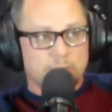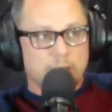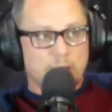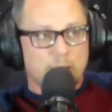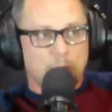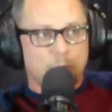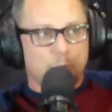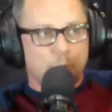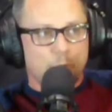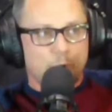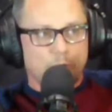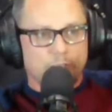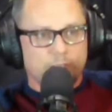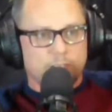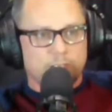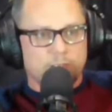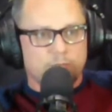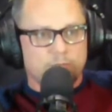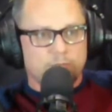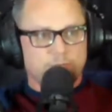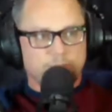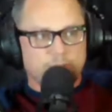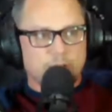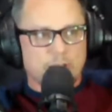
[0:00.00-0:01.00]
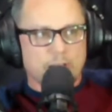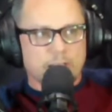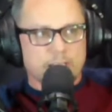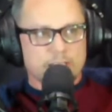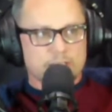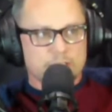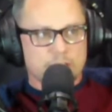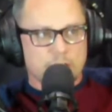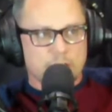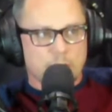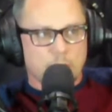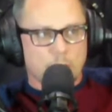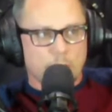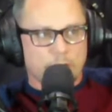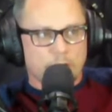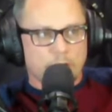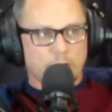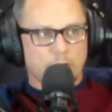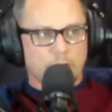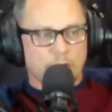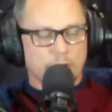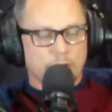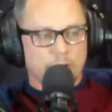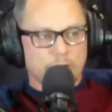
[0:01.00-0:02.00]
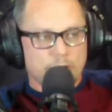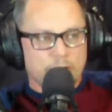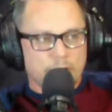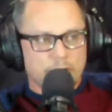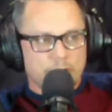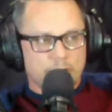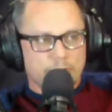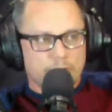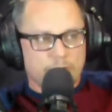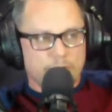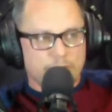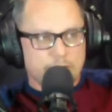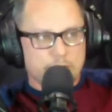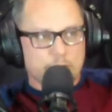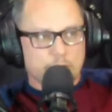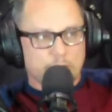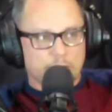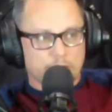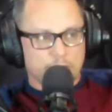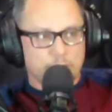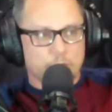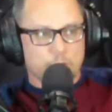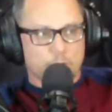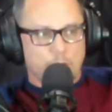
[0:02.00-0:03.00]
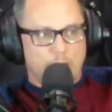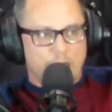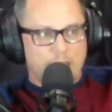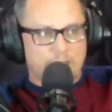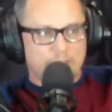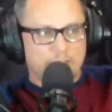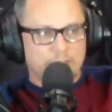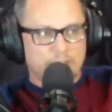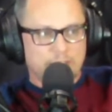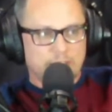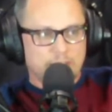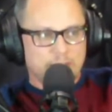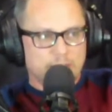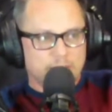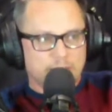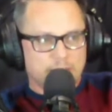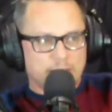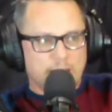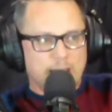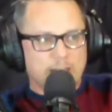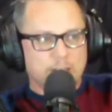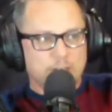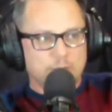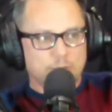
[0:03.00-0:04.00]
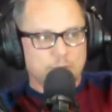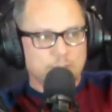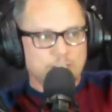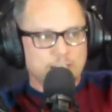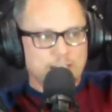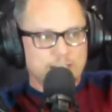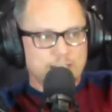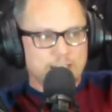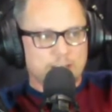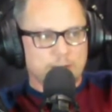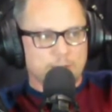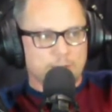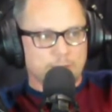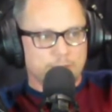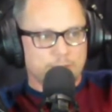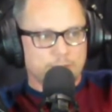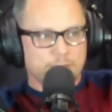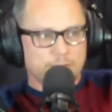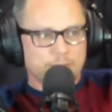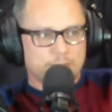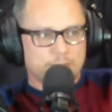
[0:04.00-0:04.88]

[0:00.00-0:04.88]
What the fuck is going on? Fear of gravity? How do you live?